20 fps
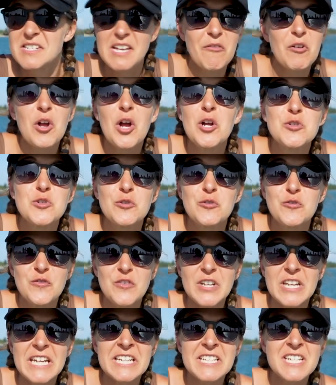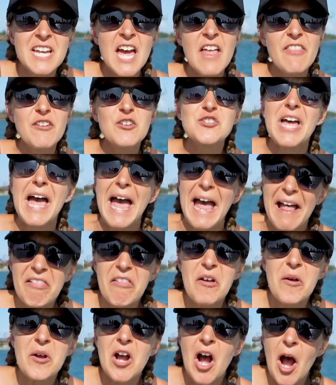several hundred feet. There's a
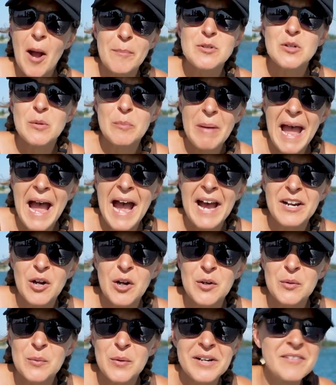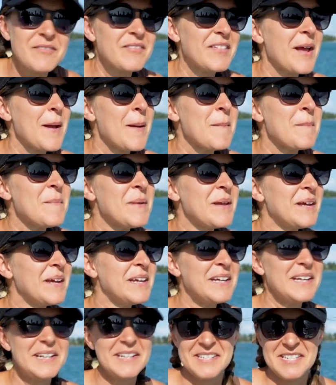helicopter pad on one of them.
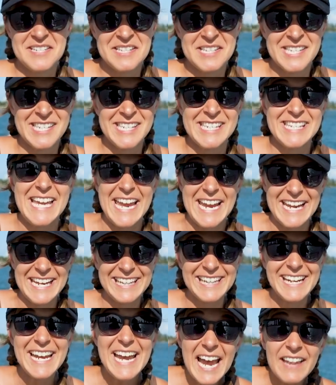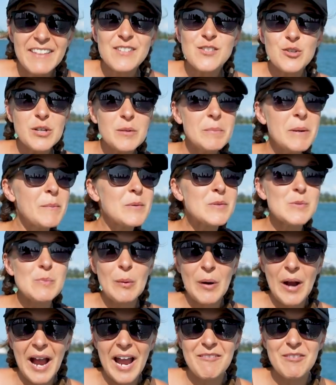It's insane. These are like people's
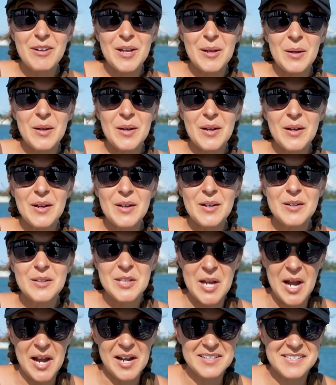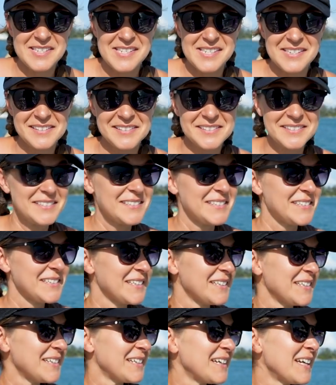private yachts.
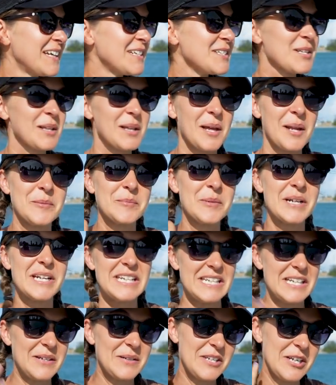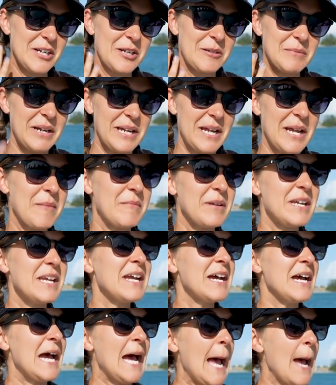a lot of money down here in Miami.
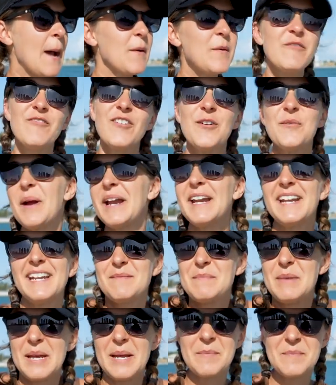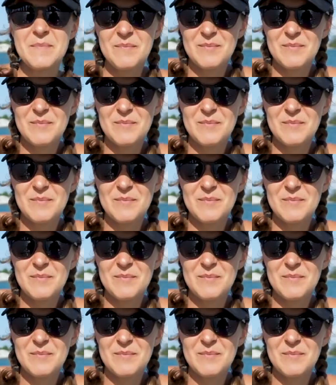We fit right in, babe,